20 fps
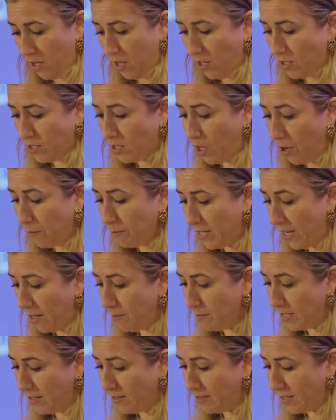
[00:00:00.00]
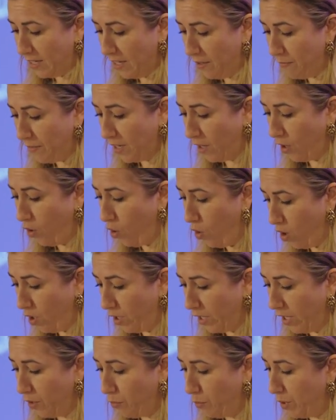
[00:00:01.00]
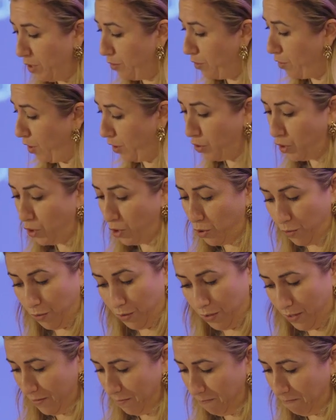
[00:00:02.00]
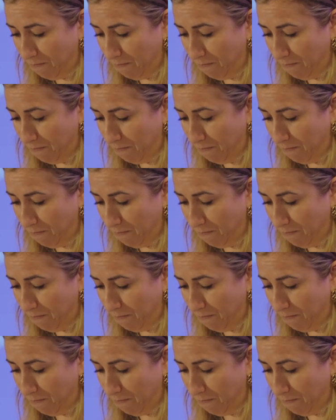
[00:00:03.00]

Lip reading: Sometimes it's even a calling we do not choose,